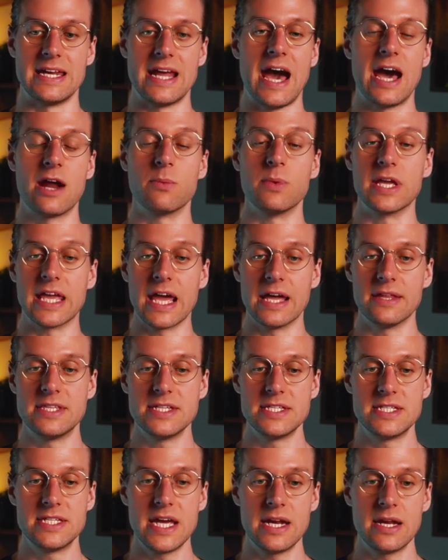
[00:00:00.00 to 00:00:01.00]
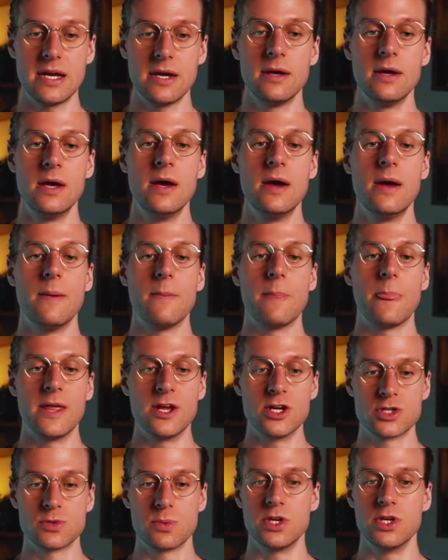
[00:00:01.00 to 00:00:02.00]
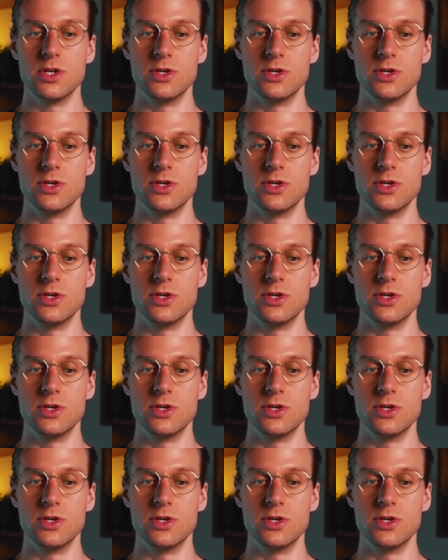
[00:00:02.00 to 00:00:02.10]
Now, how do we get this data? Here's what you